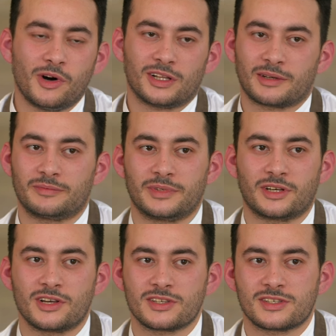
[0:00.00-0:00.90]
Malta
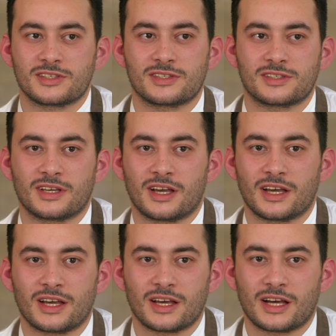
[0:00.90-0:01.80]
because
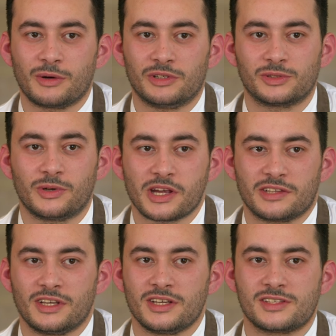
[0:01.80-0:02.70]
uh, I want to work
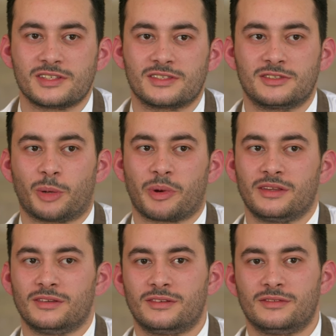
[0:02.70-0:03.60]
in these
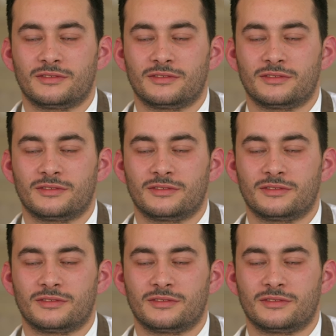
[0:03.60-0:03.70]
top-end